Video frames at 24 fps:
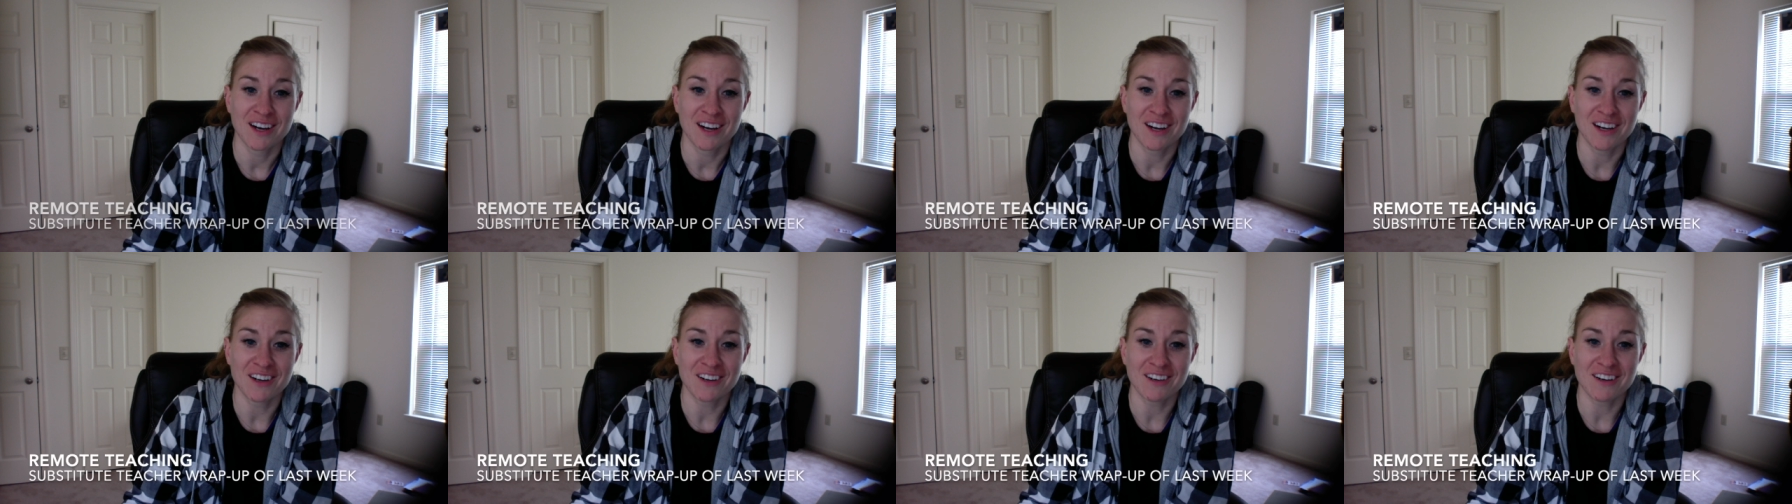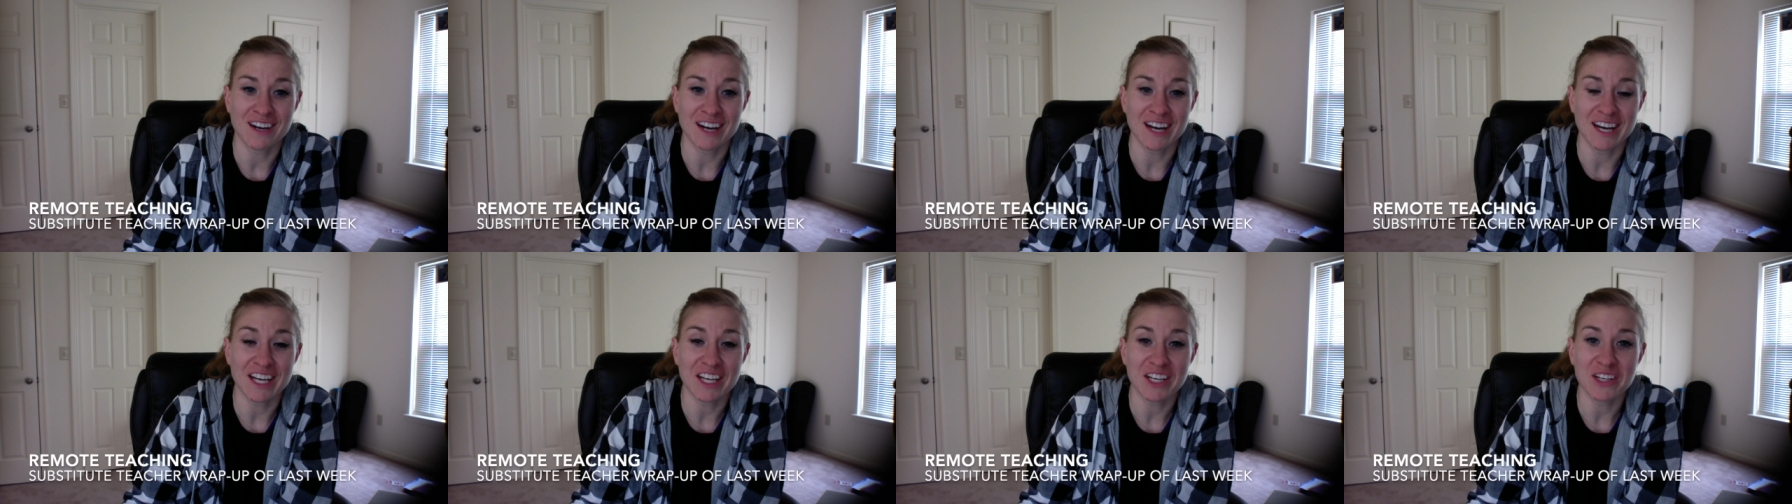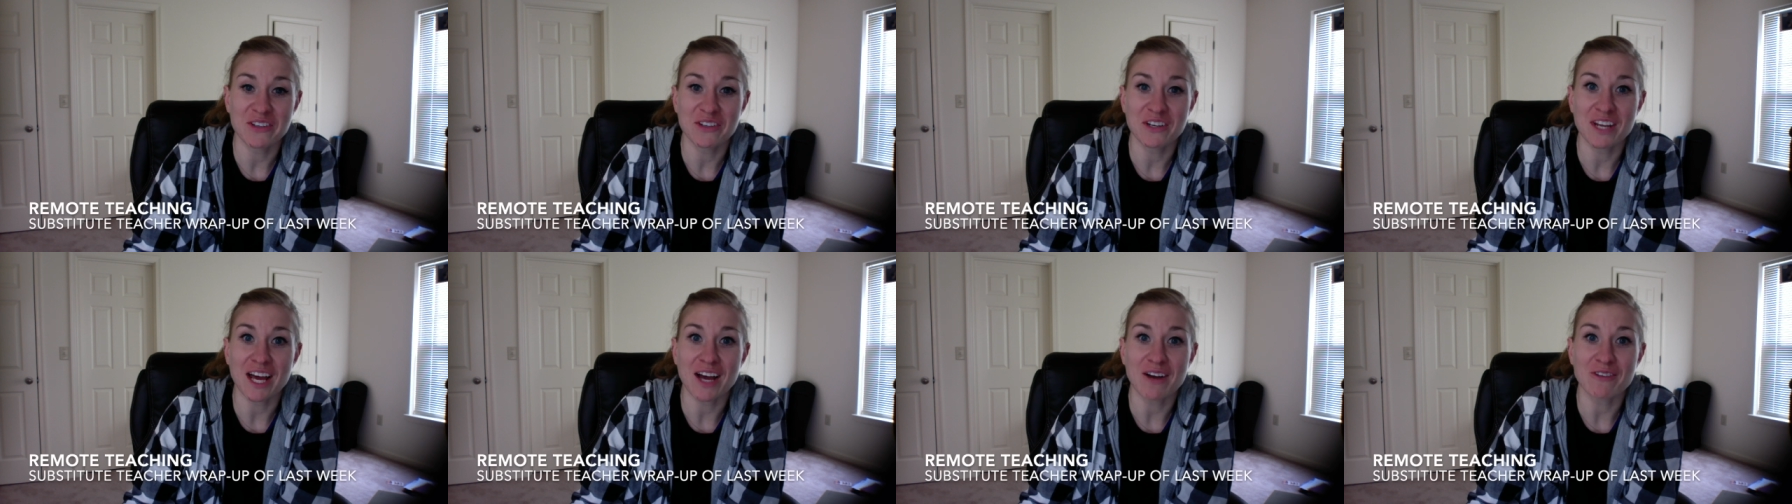All right,
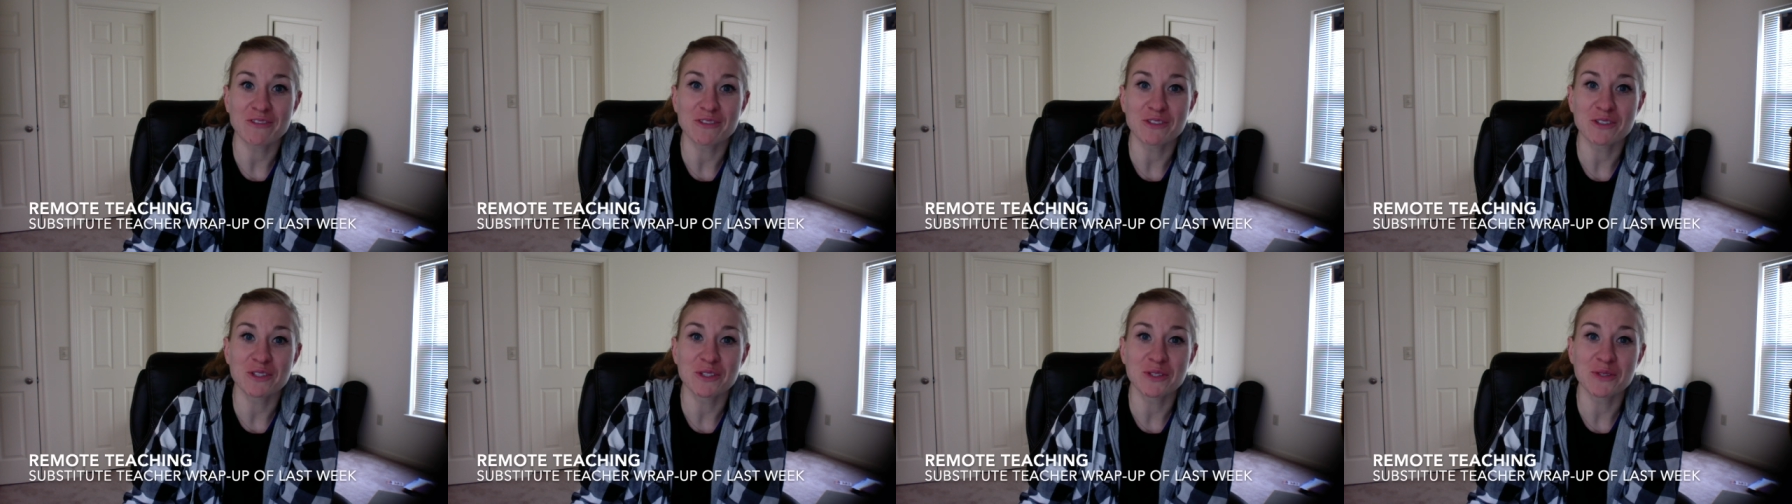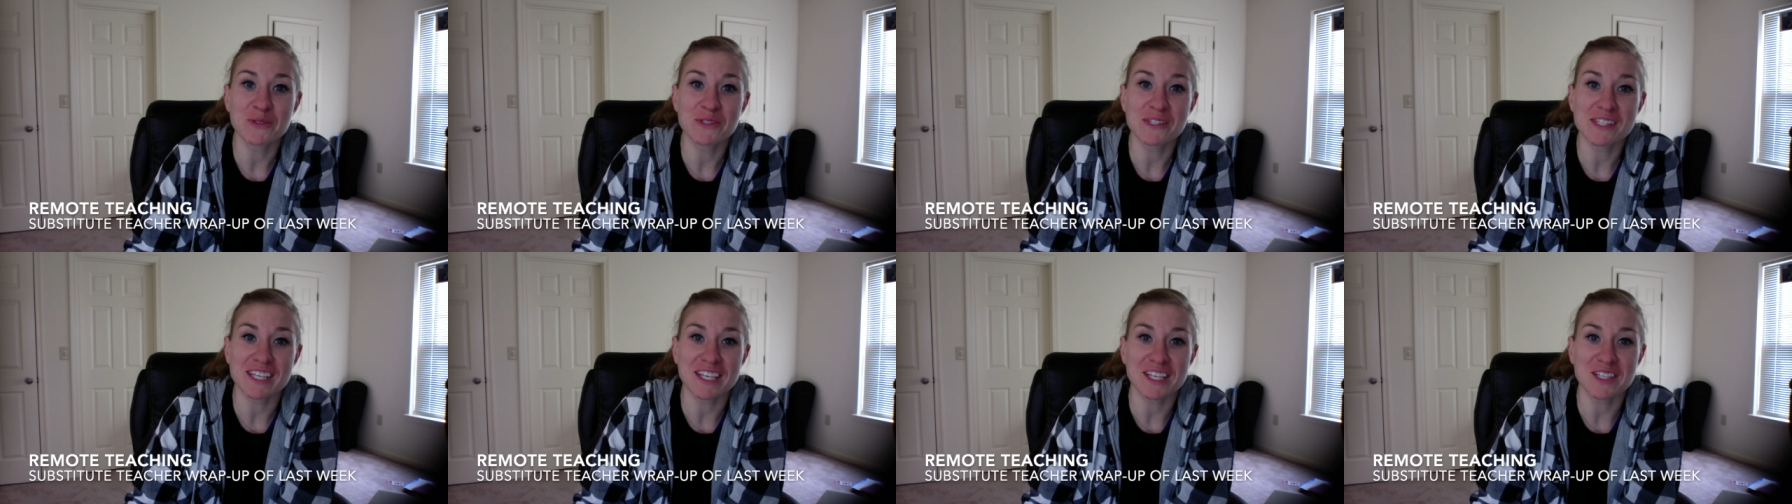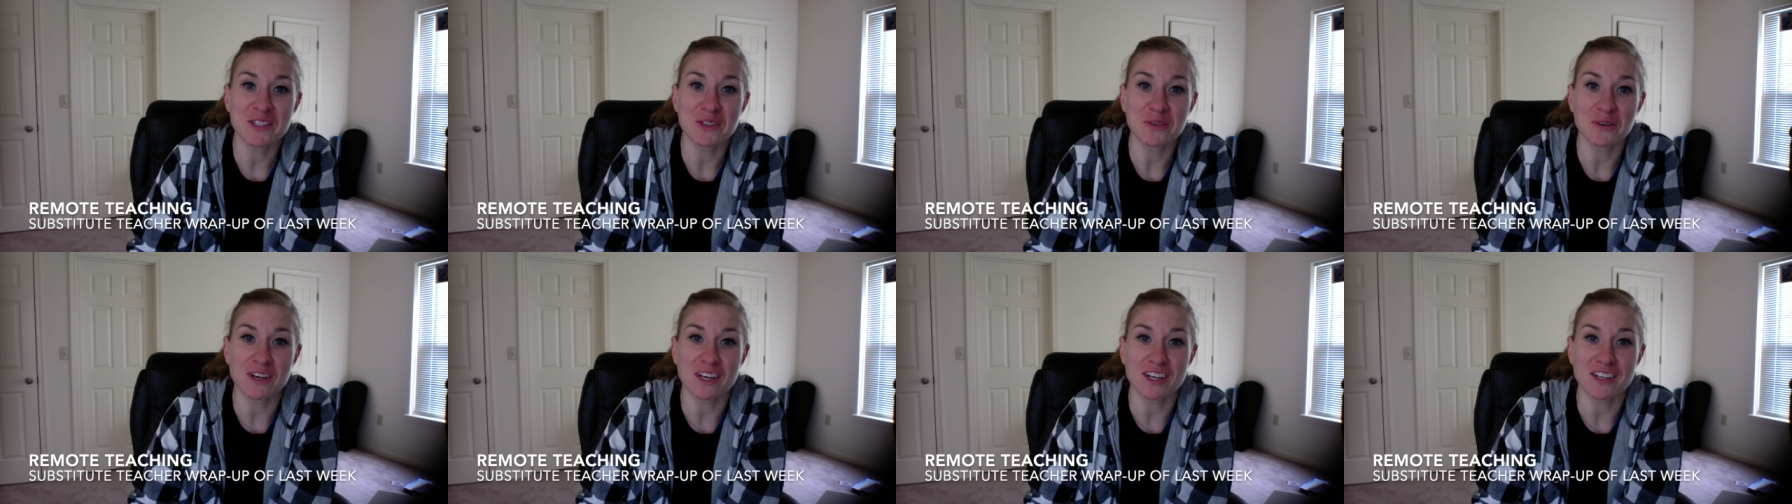good afternoon,
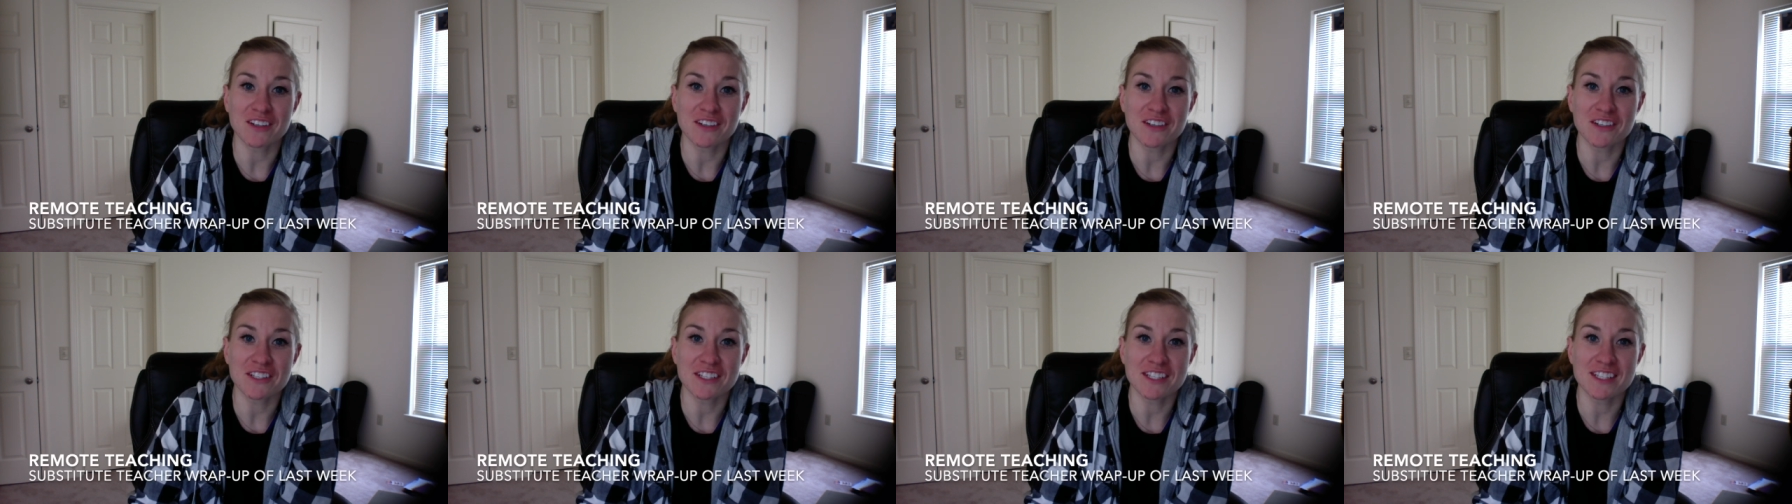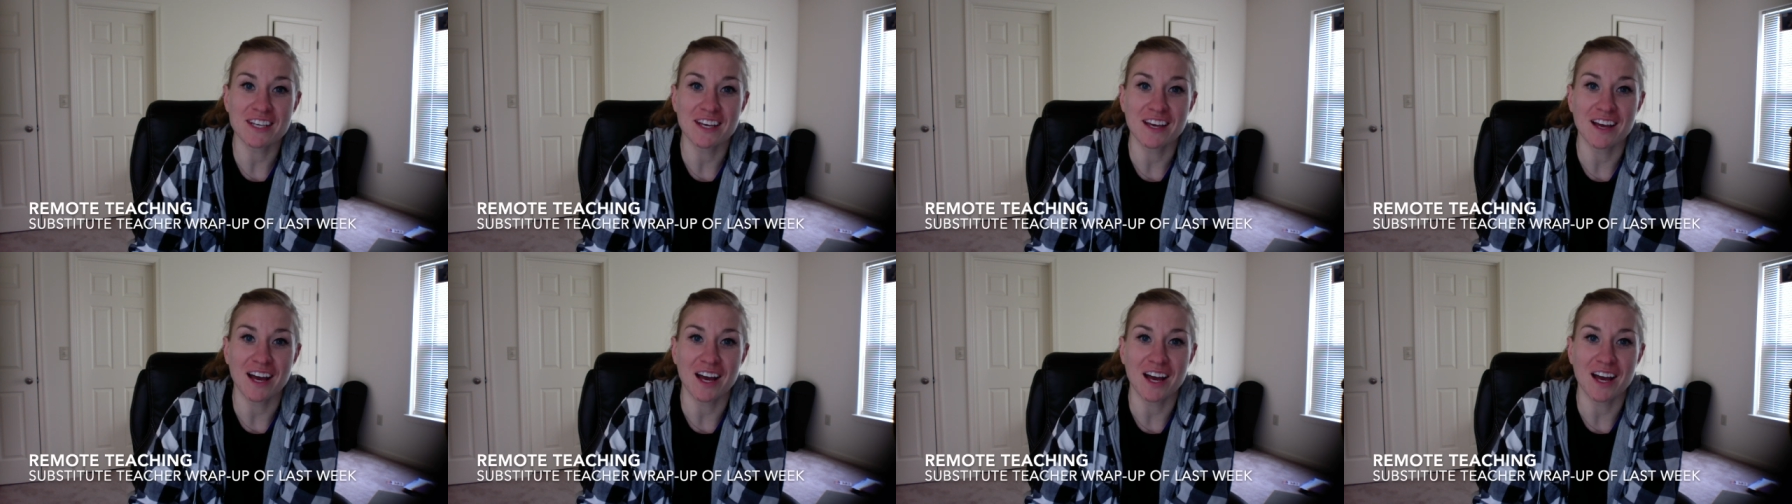sixth graders.